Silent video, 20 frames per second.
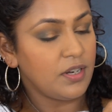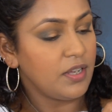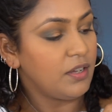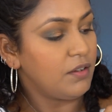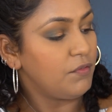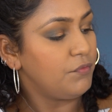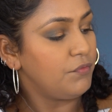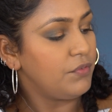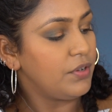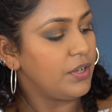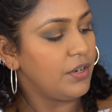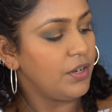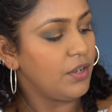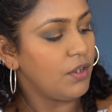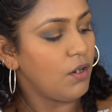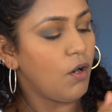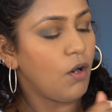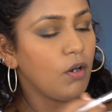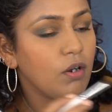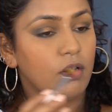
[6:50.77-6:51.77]
like a
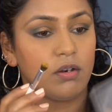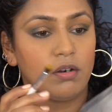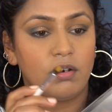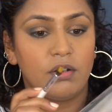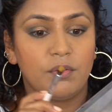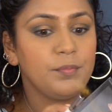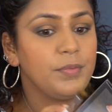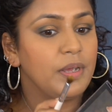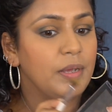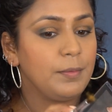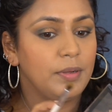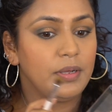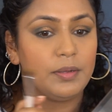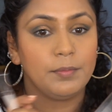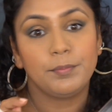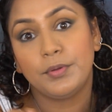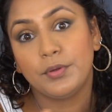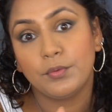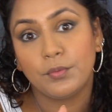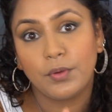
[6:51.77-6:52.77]
very ochre,
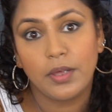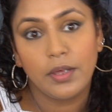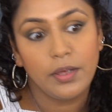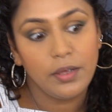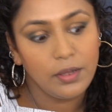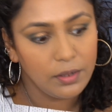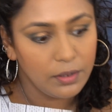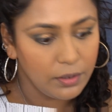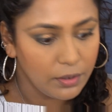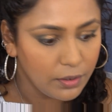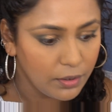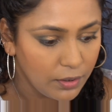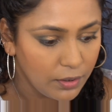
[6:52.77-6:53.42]
baby, pukey